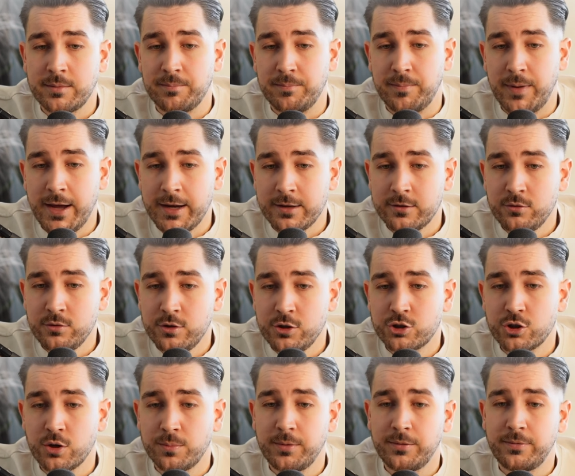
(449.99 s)
back to the
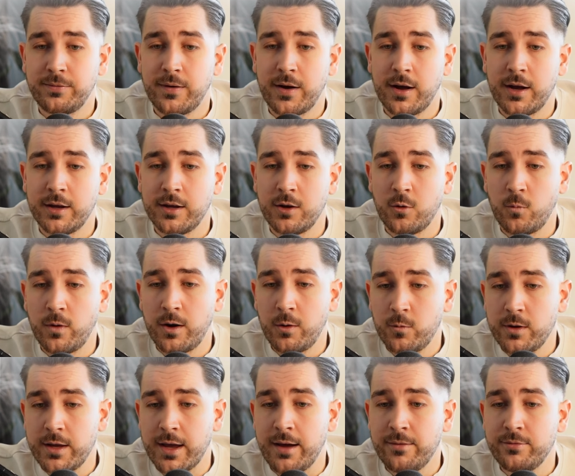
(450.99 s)
Shopify where
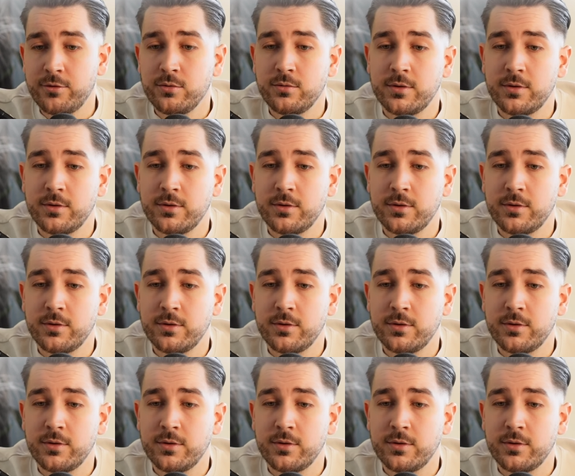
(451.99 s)
we have to